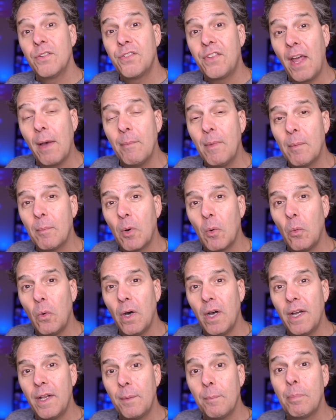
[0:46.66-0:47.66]
Step number
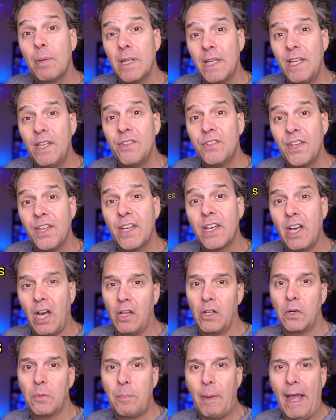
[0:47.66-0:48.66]
one, pleasing
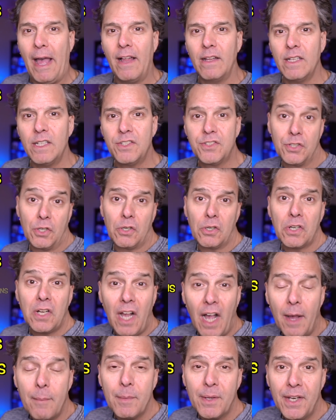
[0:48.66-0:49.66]
color palettes or
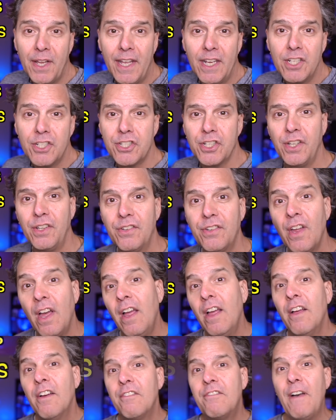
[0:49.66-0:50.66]
combinations.
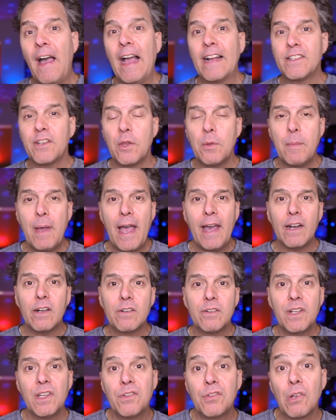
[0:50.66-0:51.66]
Fact of the
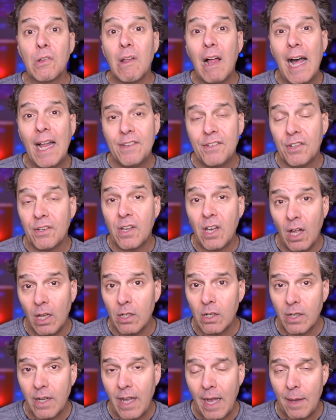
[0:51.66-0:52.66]
matter is lots of
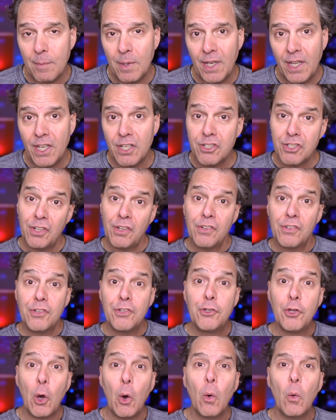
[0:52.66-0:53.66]
color combinations
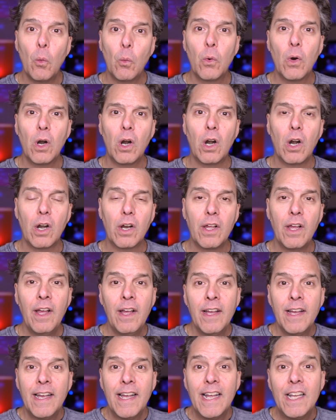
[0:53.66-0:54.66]
don't work
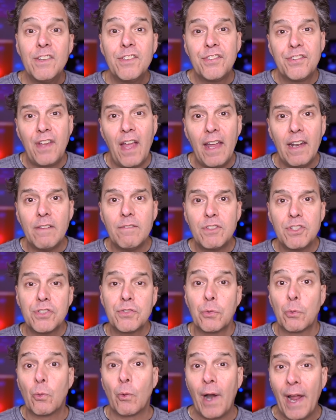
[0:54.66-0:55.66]
Instead of
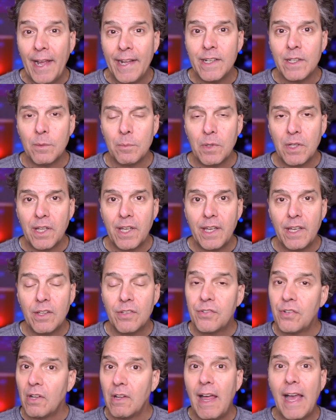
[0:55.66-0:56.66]
just randomly
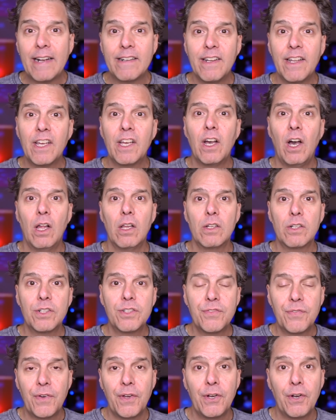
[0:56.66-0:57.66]
selecting
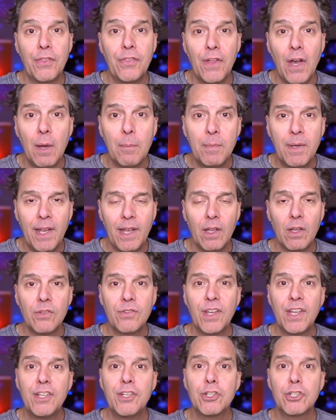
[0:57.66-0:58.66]
colors for your
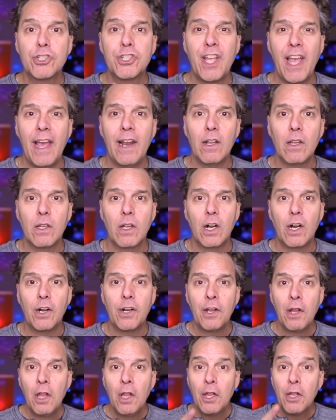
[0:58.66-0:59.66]
thumbnails in your channel
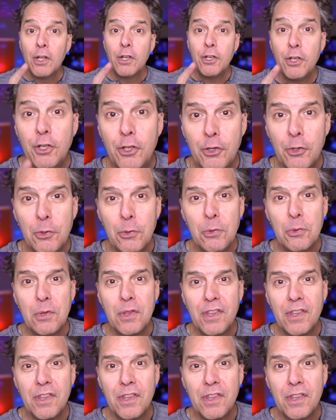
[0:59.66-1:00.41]
art, do